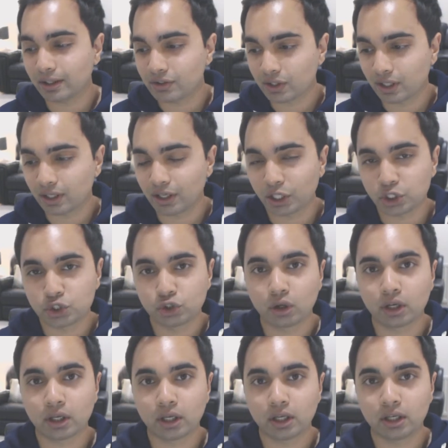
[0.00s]
It's uh, it's
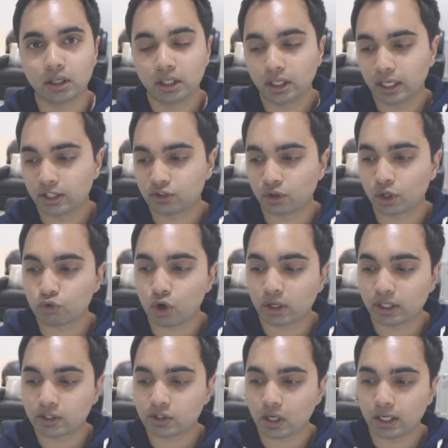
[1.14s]
not a it's not a
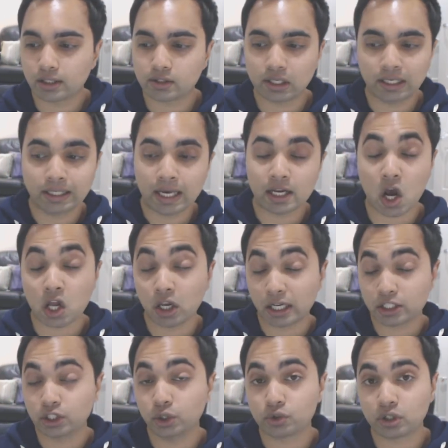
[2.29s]
rocket science. Again, I
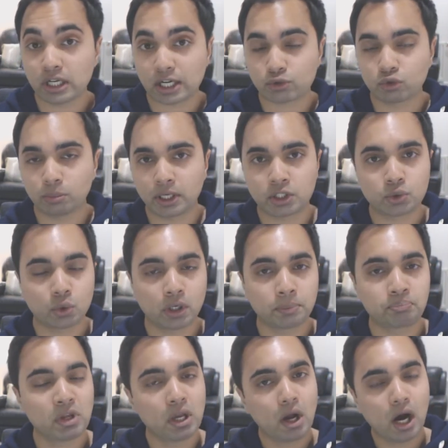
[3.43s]
like to use a natural based
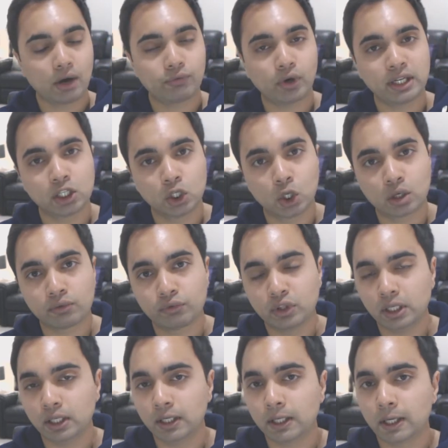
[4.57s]
one. I find a lot of
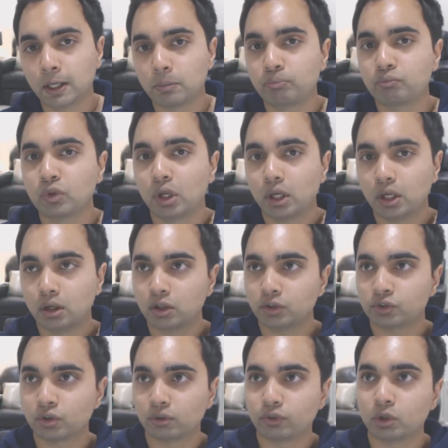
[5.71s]
the um,
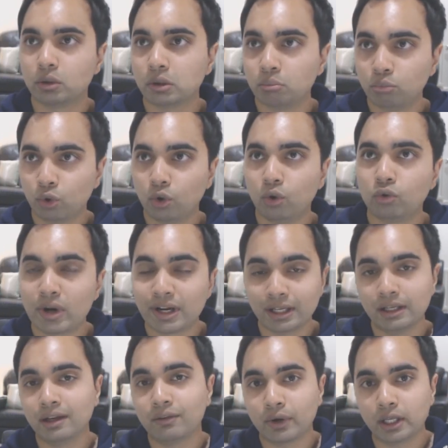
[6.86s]
sort of more
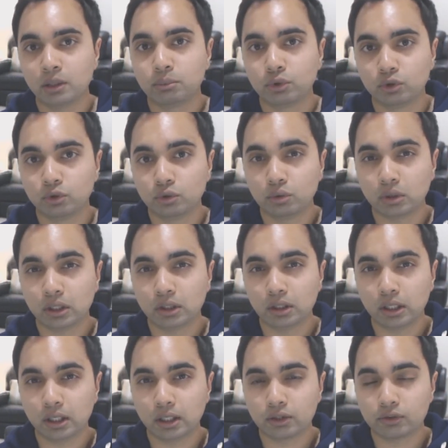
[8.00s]
readily available
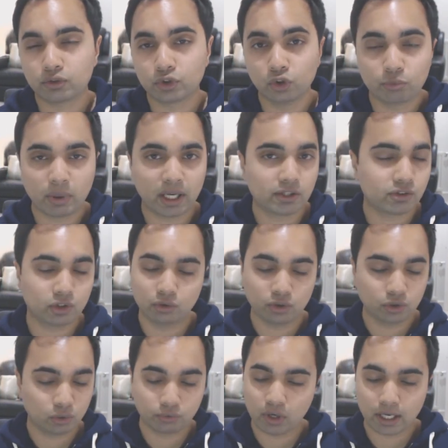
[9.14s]
uh, toothpaste you,
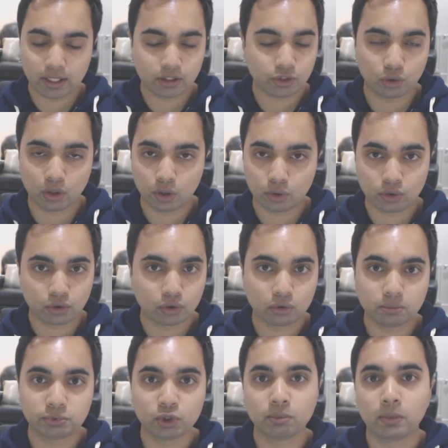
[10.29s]
will find in your
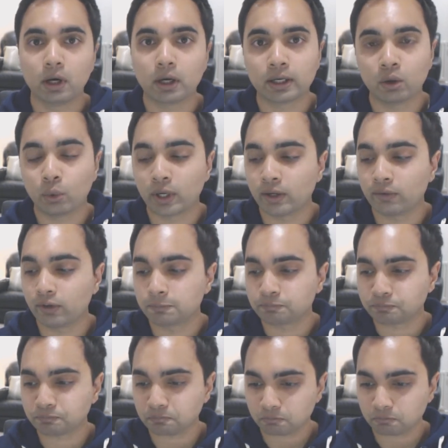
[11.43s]
local supermarket or whatever.